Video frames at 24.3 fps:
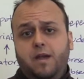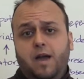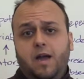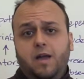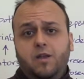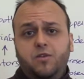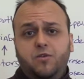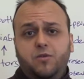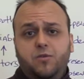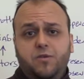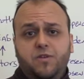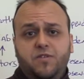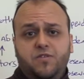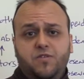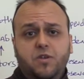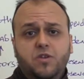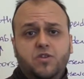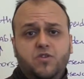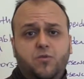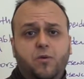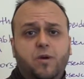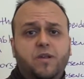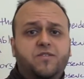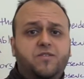and your
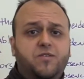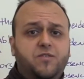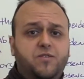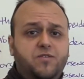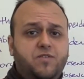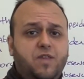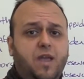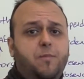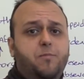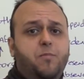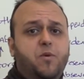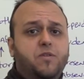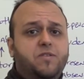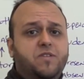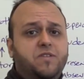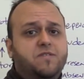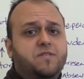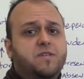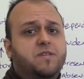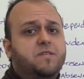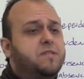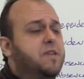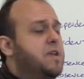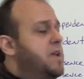research questions
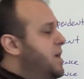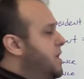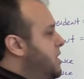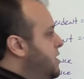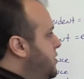hypothesis,